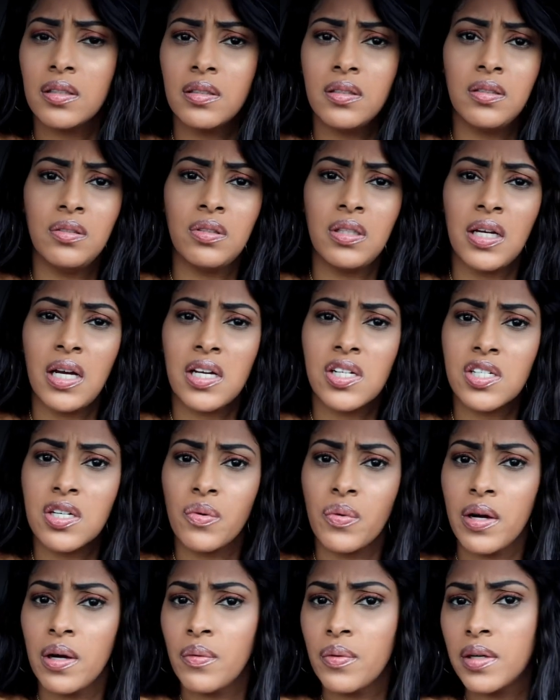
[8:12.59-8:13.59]
You think I
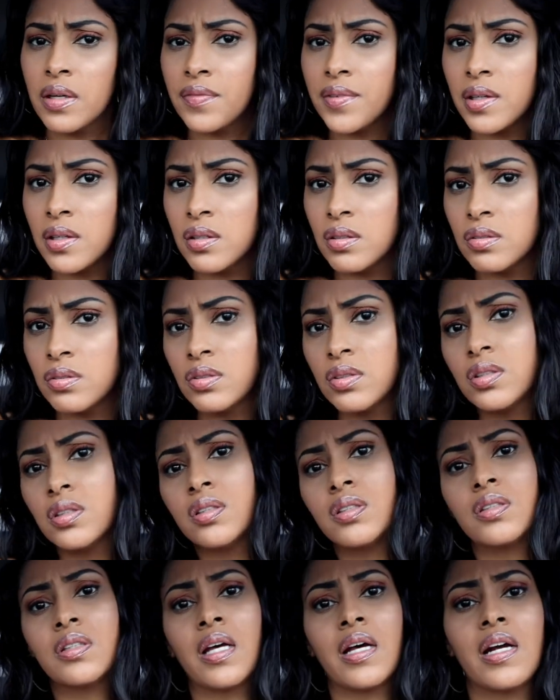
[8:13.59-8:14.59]
should wear one of
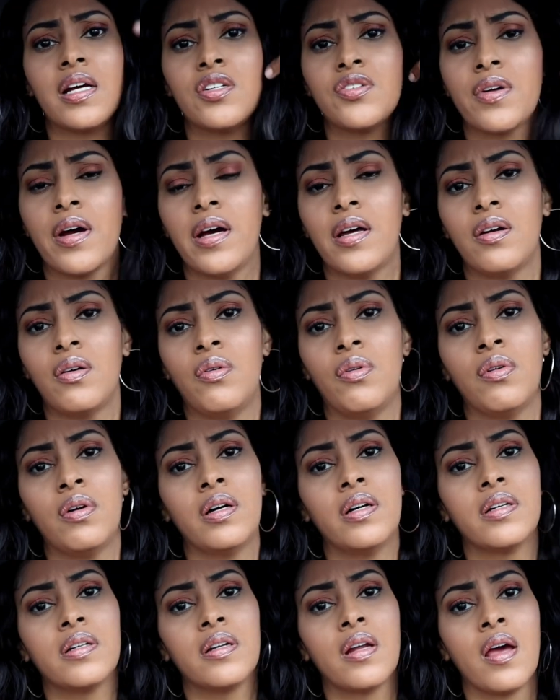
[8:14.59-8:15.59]
those that I tried
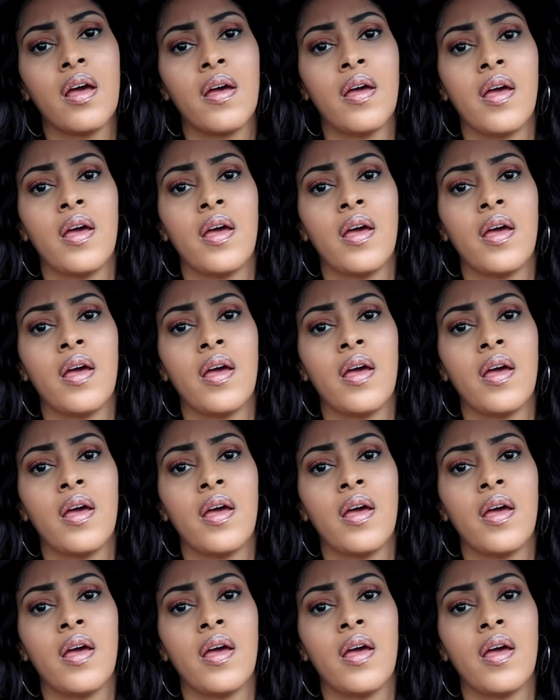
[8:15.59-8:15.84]
on